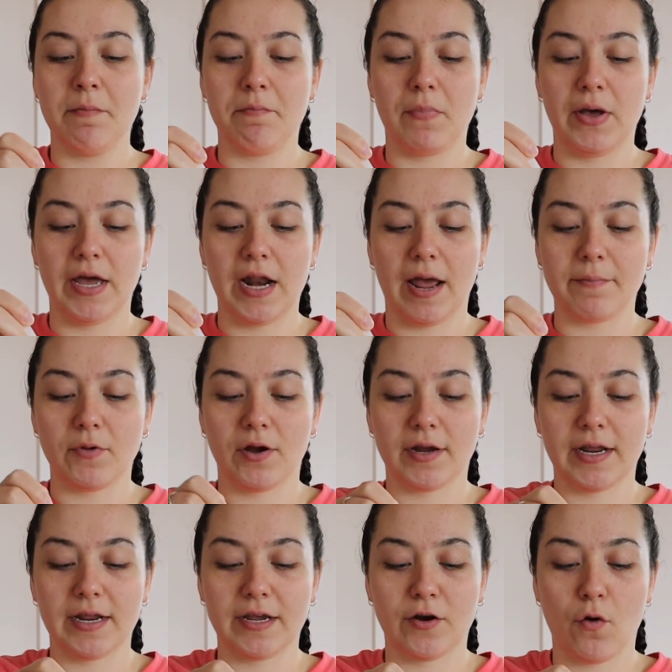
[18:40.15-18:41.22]
but I'm not
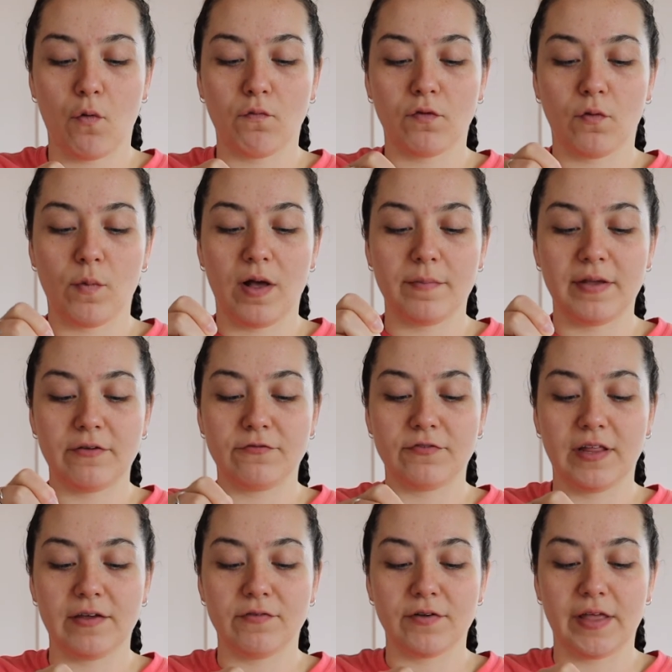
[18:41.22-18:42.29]
getting an overwhelming
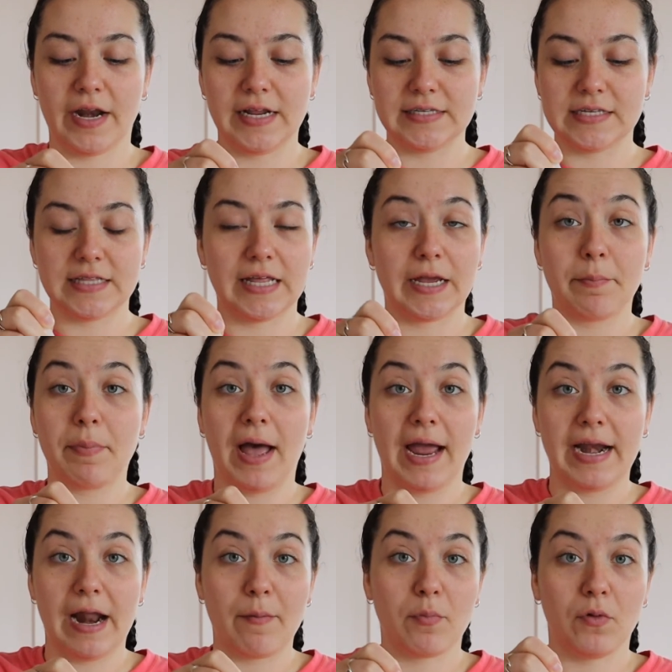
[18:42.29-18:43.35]
flavor that isn't like
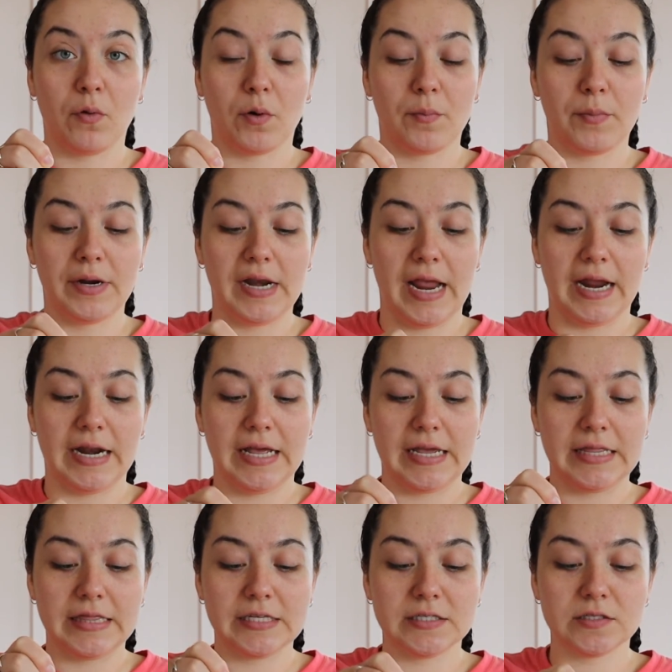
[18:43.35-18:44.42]
pineapple or banana
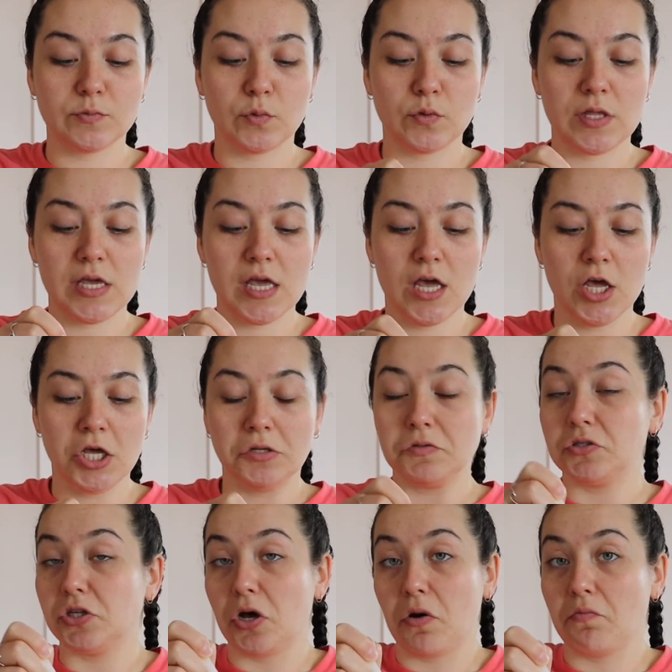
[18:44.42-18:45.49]
in this smoothie,
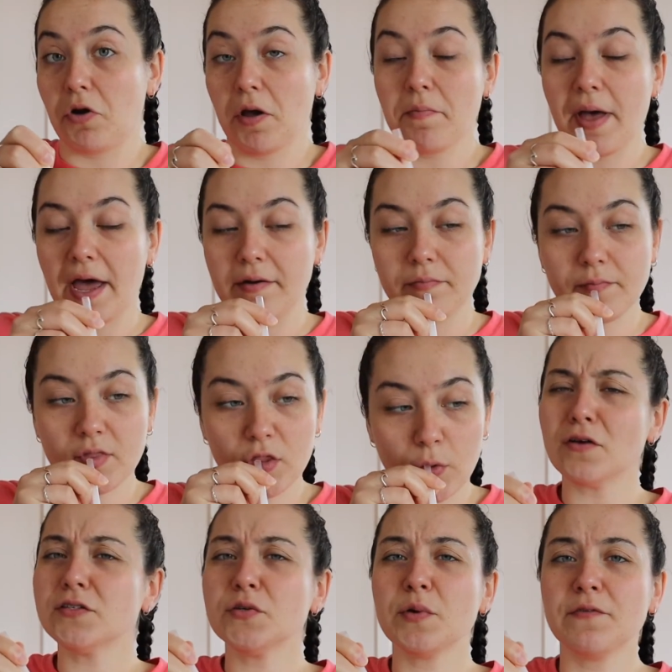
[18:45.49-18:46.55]
so not bad.
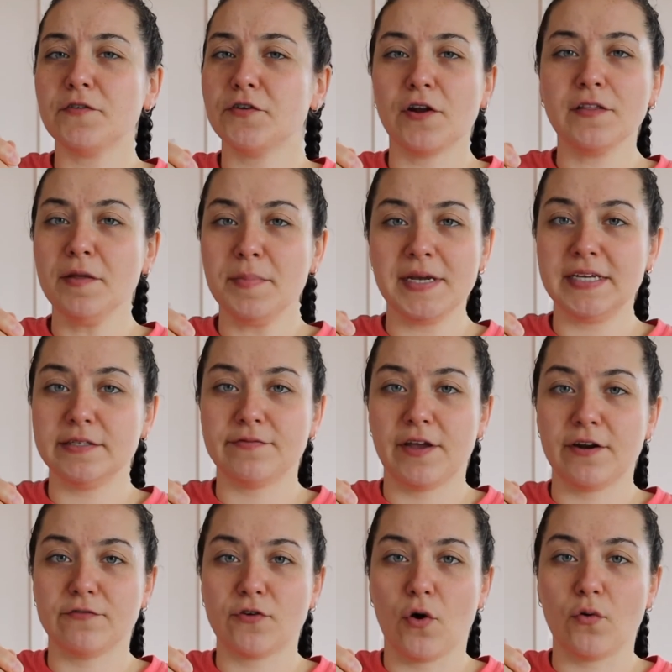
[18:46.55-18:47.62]
Also, if you're not the biggest
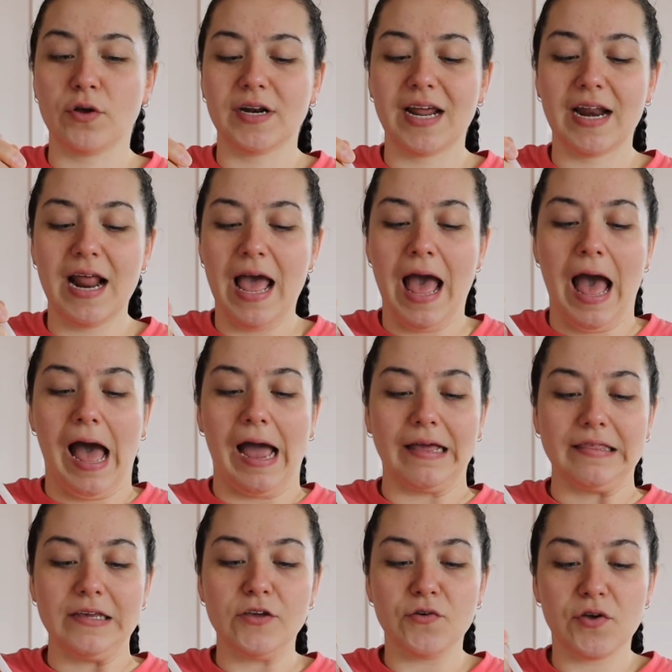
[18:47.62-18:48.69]
fan of coconut, I
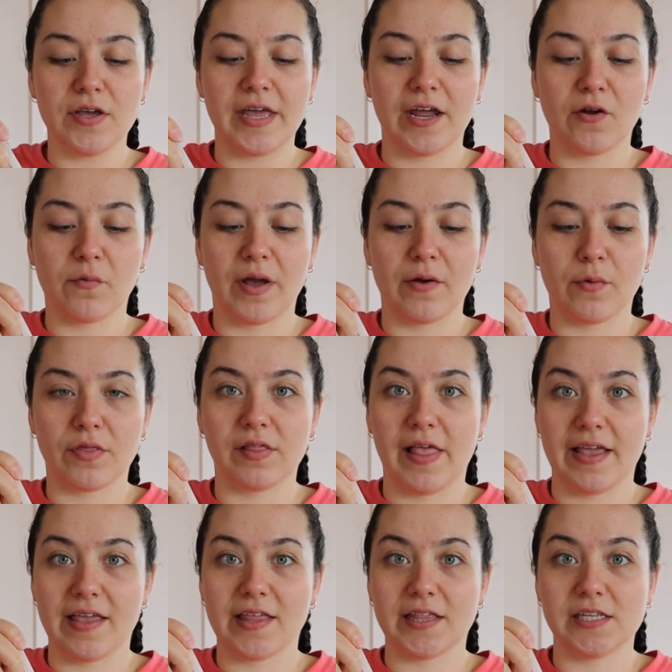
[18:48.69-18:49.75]
think you could get away with
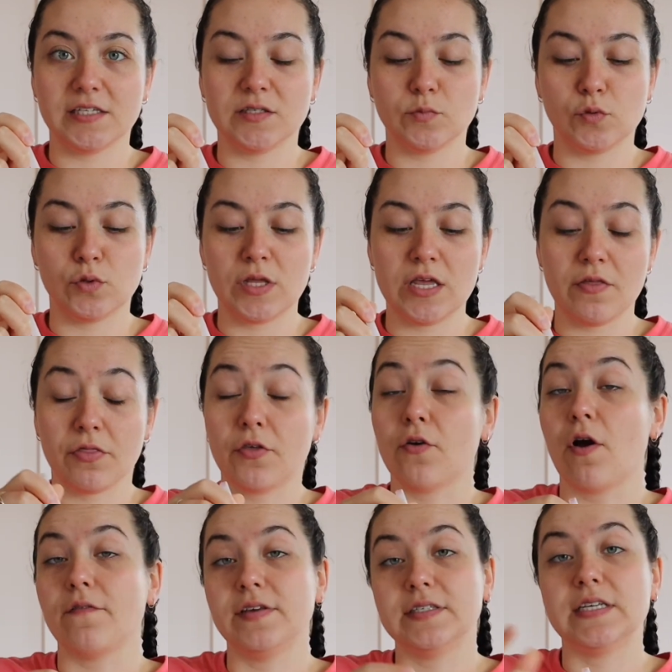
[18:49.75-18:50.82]
liking this smoothie. There
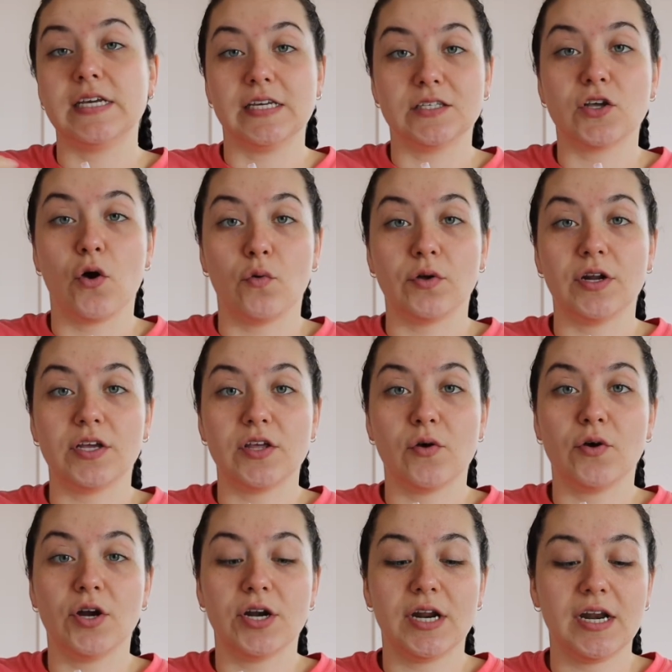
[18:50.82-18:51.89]
obviously is coconut
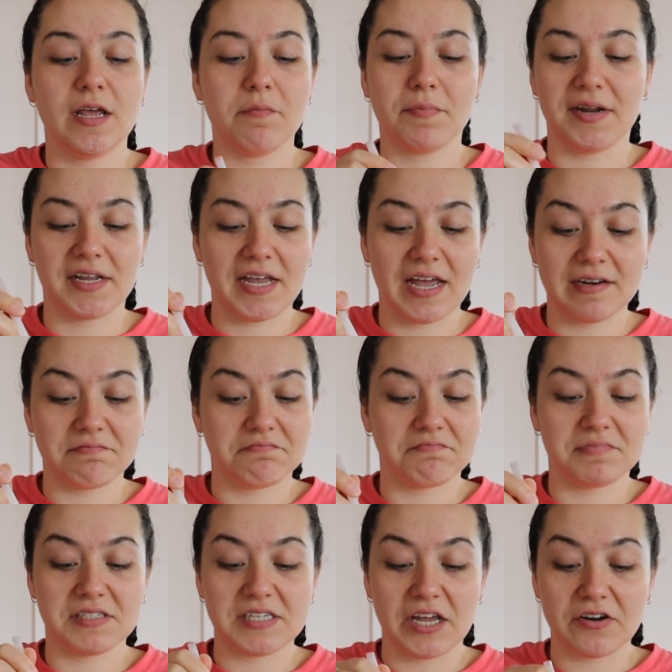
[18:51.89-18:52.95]
yogurt in it, but again,
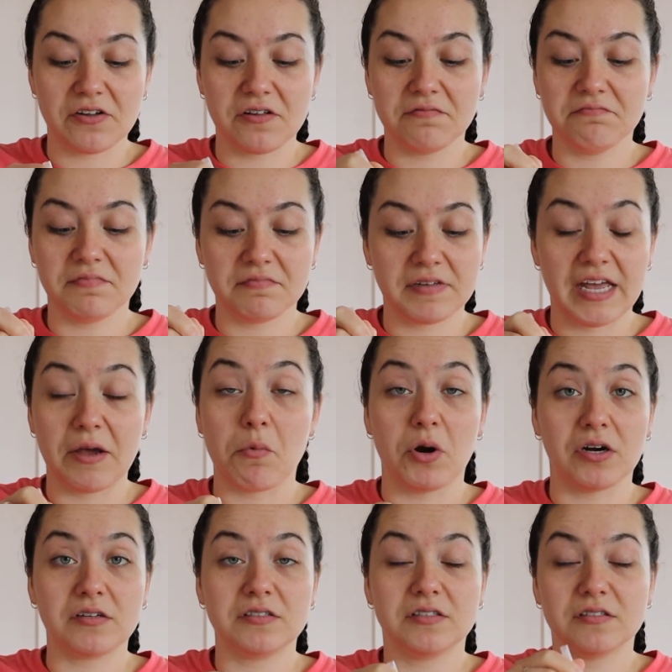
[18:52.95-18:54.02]
subtle, it
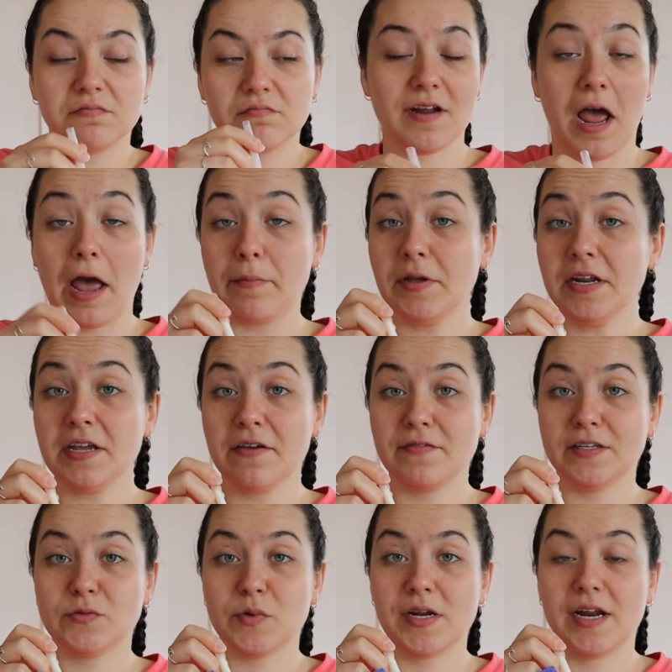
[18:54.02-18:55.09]
works. I'm gonna give
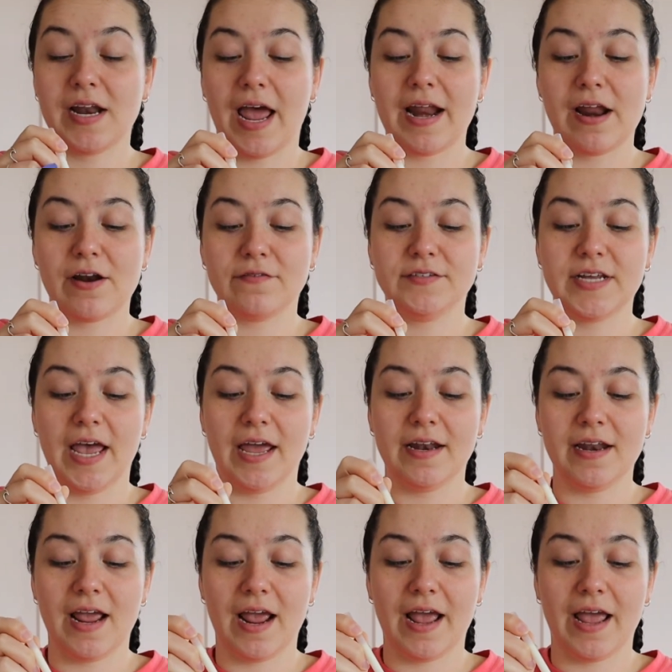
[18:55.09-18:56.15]
this one a 9 out of
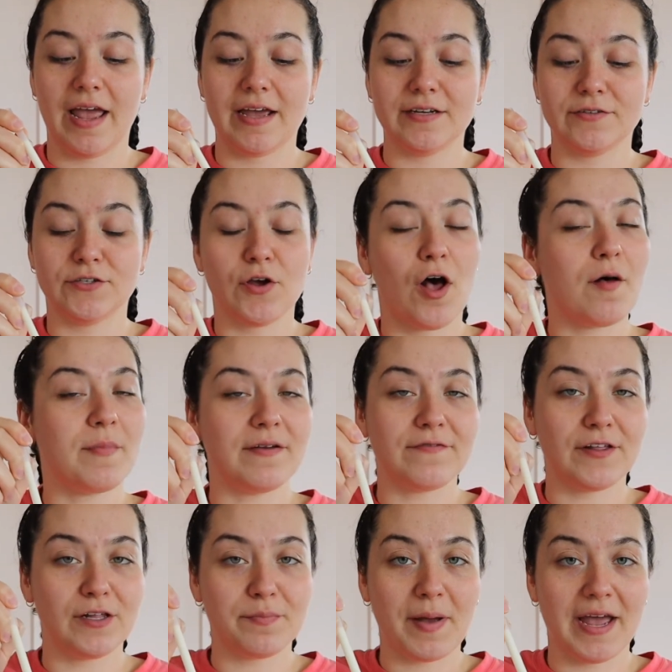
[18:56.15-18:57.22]
10, and to all my
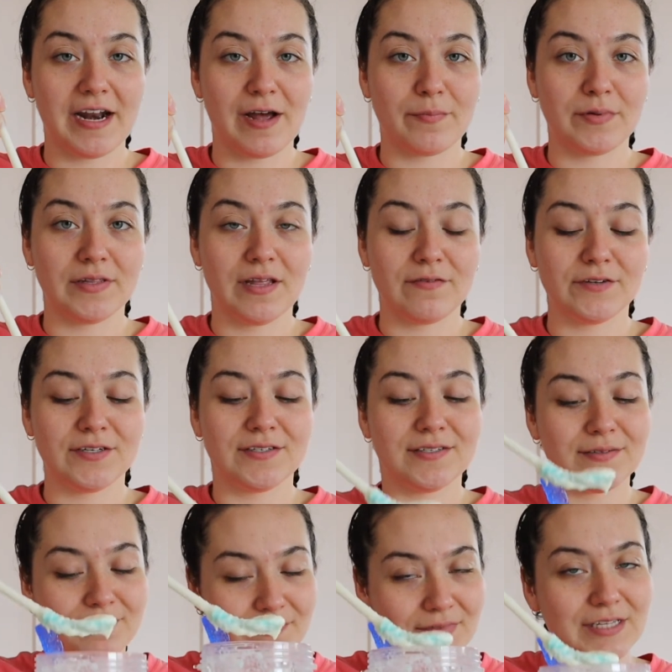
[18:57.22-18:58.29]
fellow pineapple
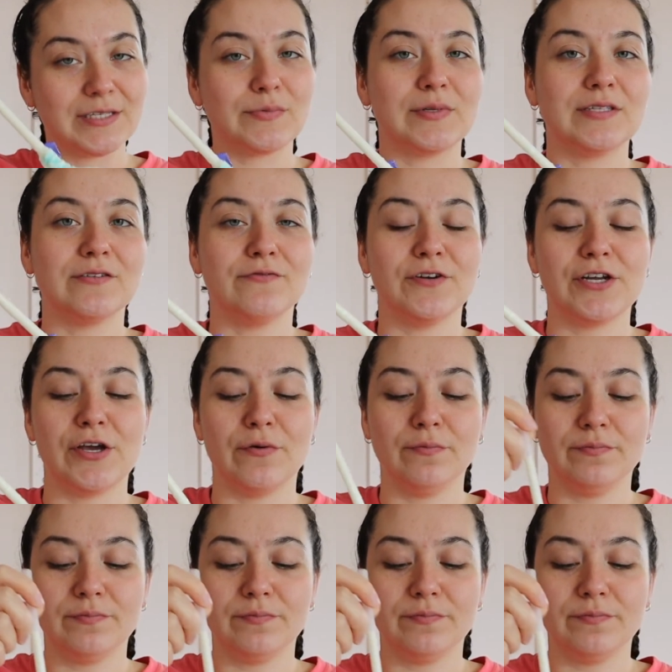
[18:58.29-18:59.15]
lovers, this one's for you.